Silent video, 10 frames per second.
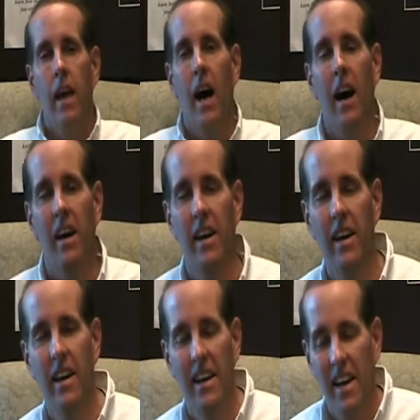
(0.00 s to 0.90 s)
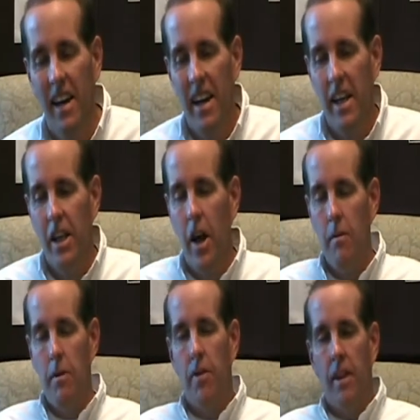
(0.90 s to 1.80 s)
Hi.
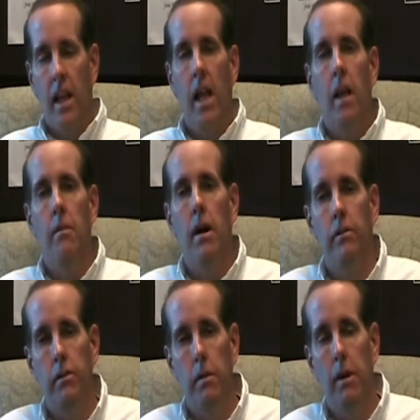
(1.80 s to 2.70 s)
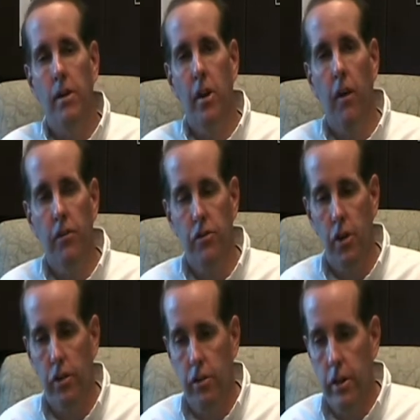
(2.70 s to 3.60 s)
I've been thinking a lot about golf
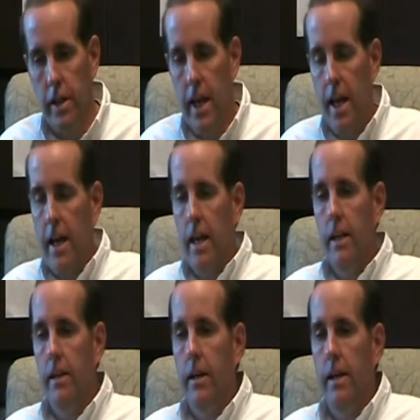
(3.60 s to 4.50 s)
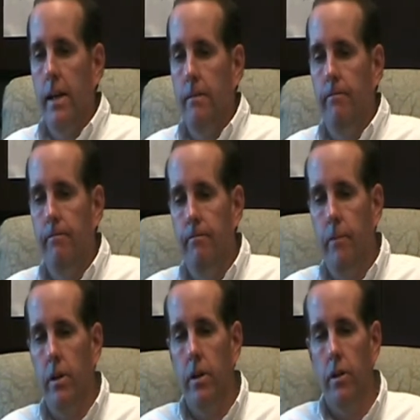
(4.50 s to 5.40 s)
instruction and
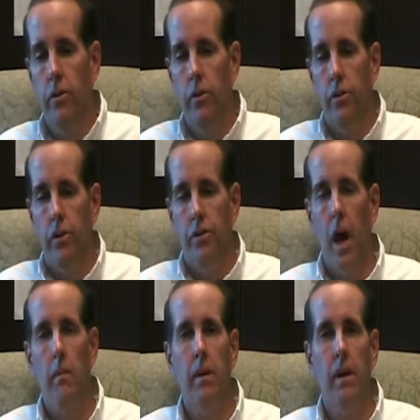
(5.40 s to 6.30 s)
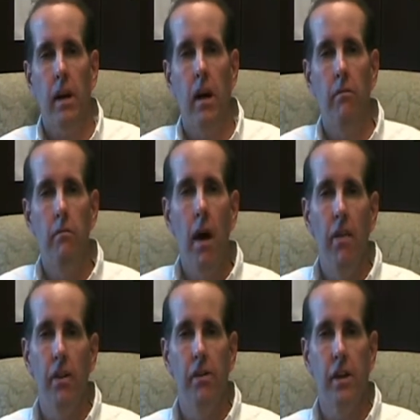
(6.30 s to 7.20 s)
the topic of
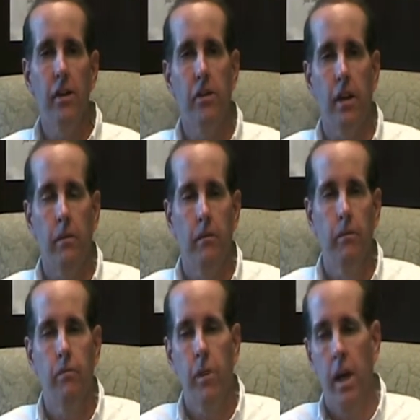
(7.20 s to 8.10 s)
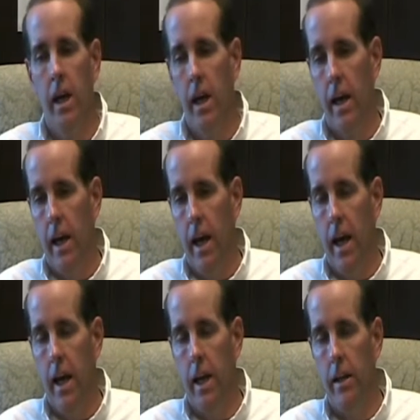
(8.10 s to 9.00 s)
method teaching.
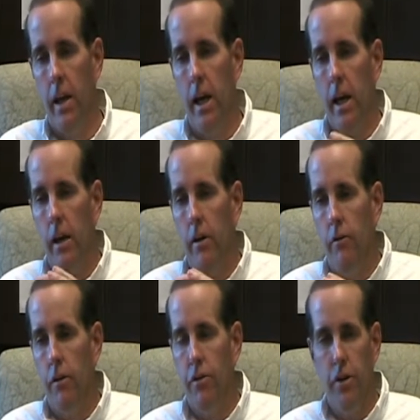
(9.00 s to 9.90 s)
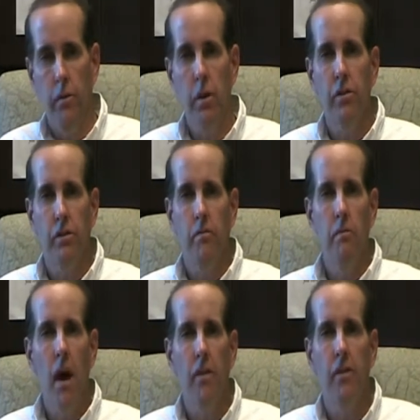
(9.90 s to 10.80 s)
And for some reason,
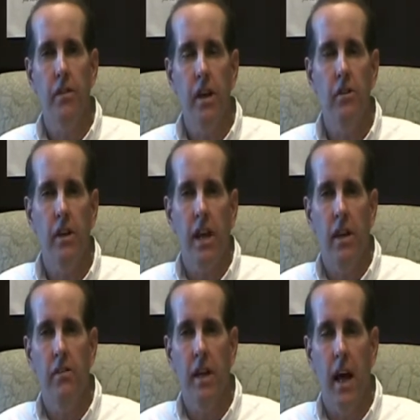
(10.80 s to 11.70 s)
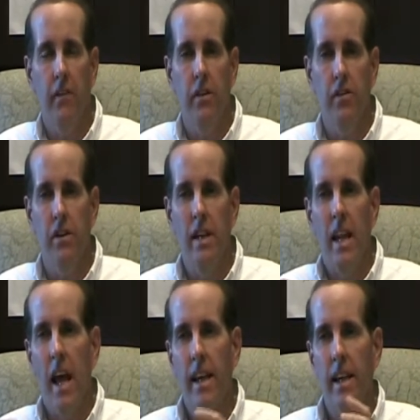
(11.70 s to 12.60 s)
method teaching has gotten this
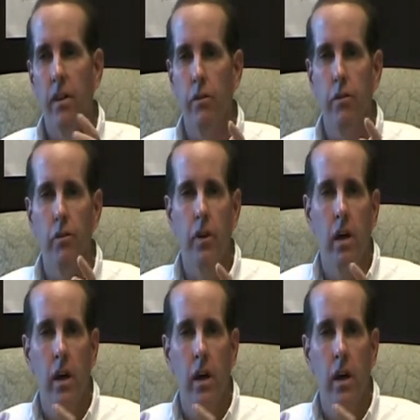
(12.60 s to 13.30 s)
negative